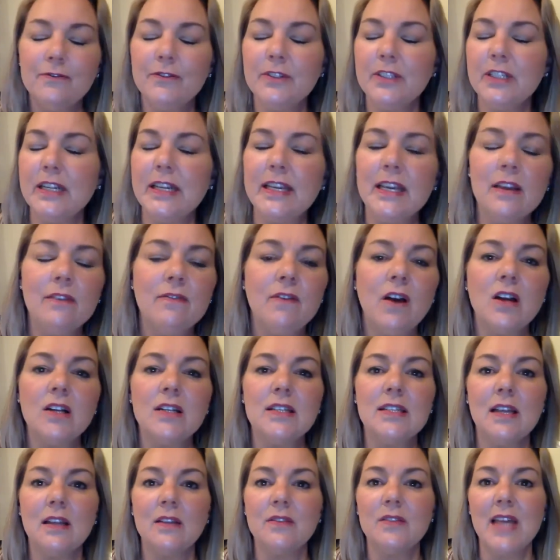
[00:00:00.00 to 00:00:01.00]
to give
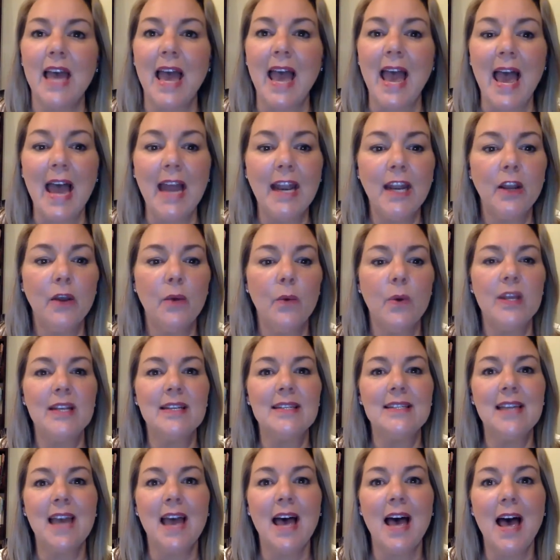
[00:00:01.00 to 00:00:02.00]
ourselves
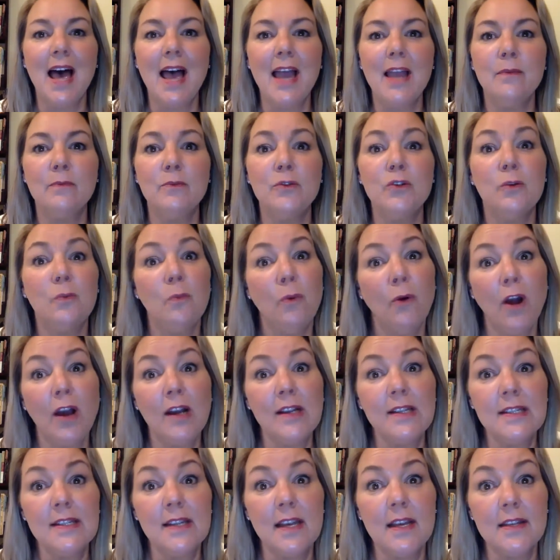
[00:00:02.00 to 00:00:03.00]
adequate time to
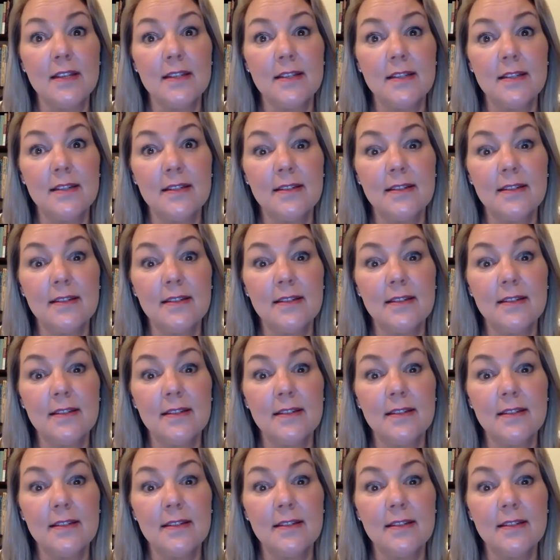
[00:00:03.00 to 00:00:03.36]
process.